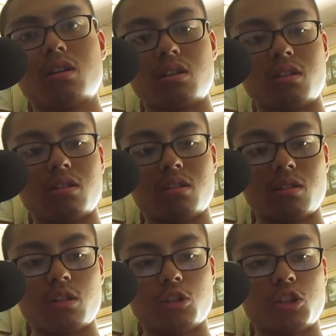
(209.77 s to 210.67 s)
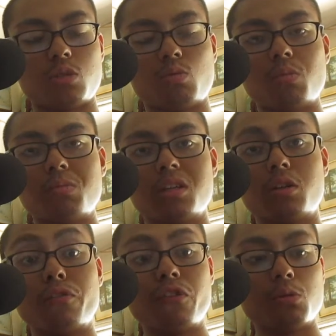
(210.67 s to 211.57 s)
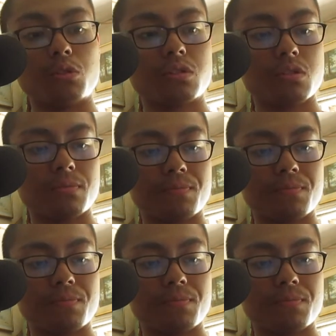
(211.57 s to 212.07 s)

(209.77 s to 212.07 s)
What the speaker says: he or she won't be confused.